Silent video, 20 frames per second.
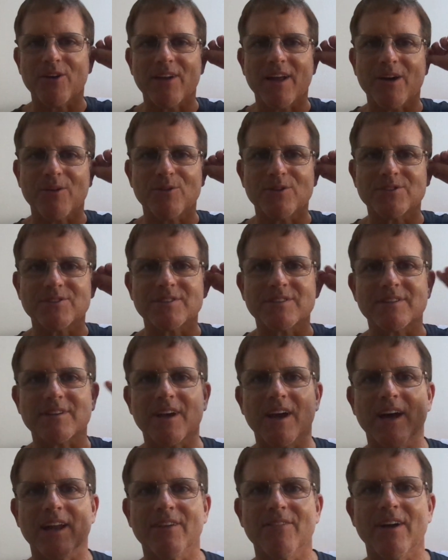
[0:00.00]
That was
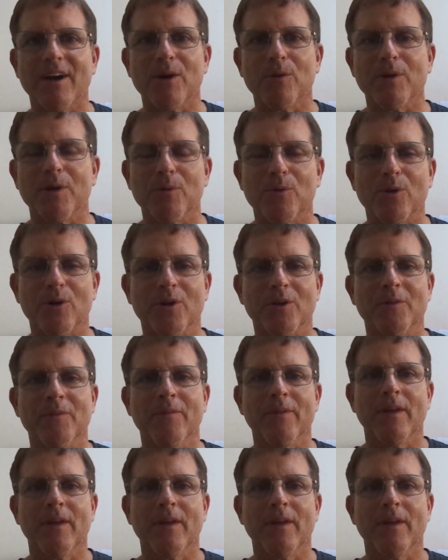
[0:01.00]
kind of how we were.